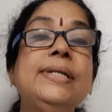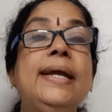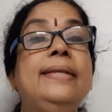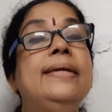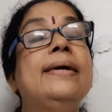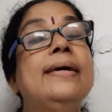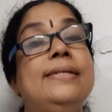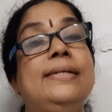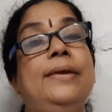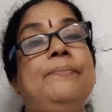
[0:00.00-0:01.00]
in the
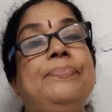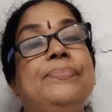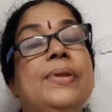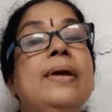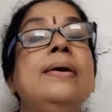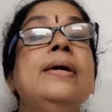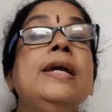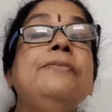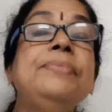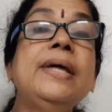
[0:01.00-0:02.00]
country.
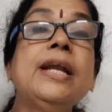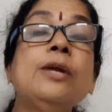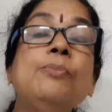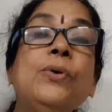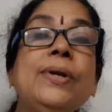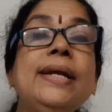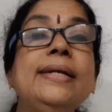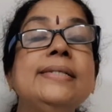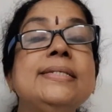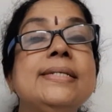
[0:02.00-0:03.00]
If there are more
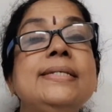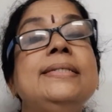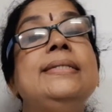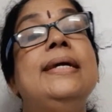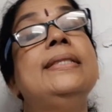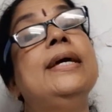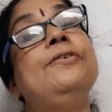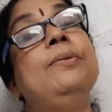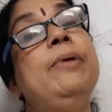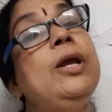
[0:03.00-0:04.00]
industries, then there
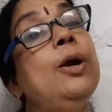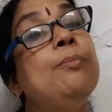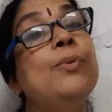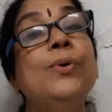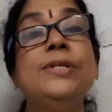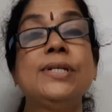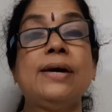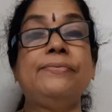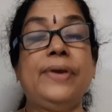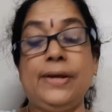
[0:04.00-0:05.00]
will be more
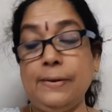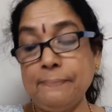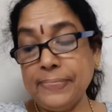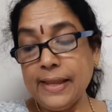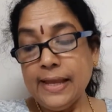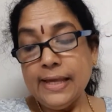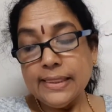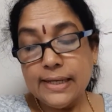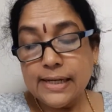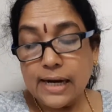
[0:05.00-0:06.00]
traffic.
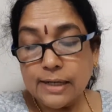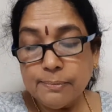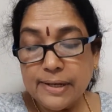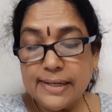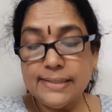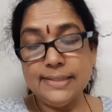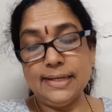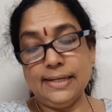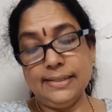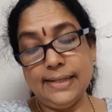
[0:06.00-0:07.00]
The government is
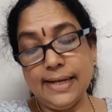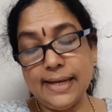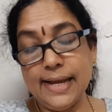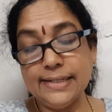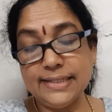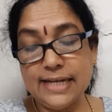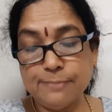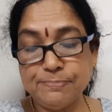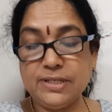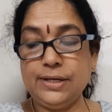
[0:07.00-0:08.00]
taking
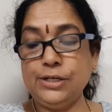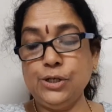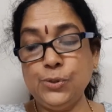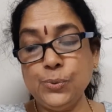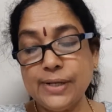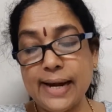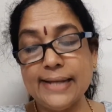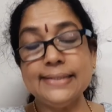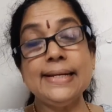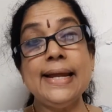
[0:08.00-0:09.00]
steps to
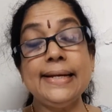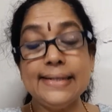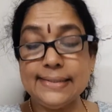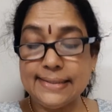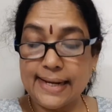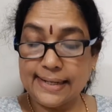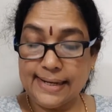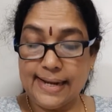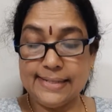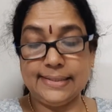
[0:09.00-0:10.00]
utilize latest
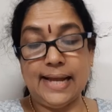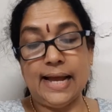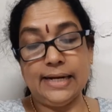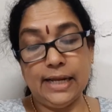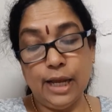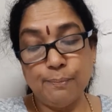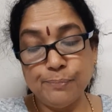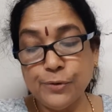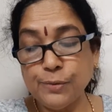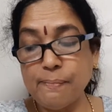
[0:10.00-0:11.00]
techniques and
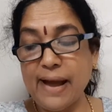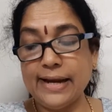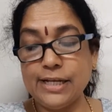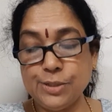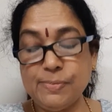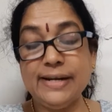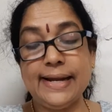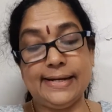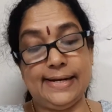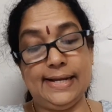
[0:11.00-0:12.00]
improved management
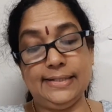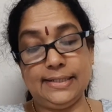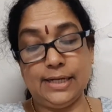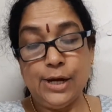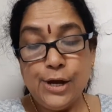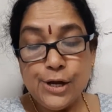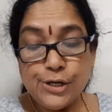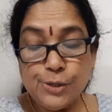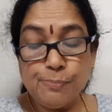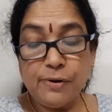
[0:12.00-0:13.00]
techniques
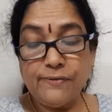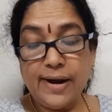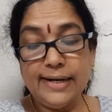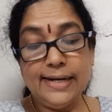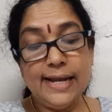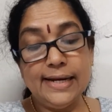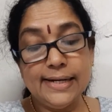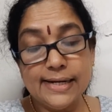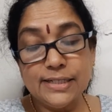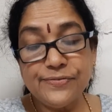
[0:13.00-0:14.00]
to provide
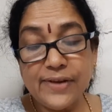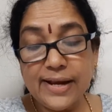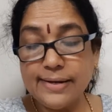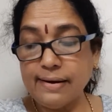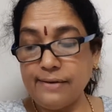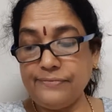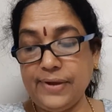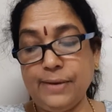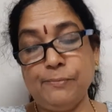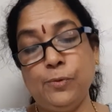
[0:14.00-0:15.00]
hindrance-free
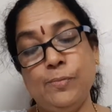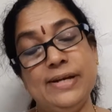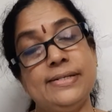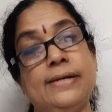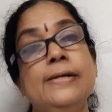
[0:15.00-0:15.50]
traffic movement.